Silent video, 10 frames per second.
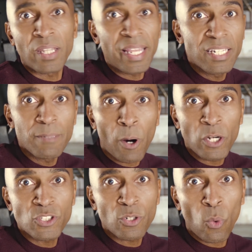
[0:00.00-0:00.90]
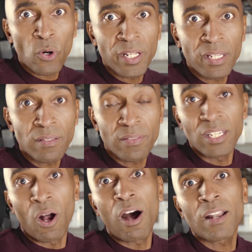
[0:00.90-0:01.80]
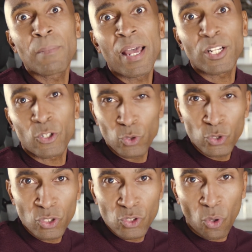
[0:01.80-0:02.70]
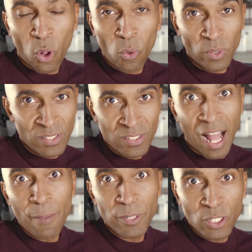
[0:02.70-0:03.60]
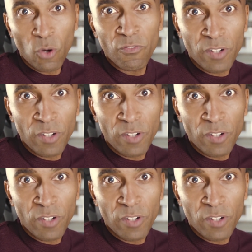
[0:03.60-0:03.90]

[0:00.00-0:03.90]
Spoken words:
lane departure warning, the automatic cruise control with stop and go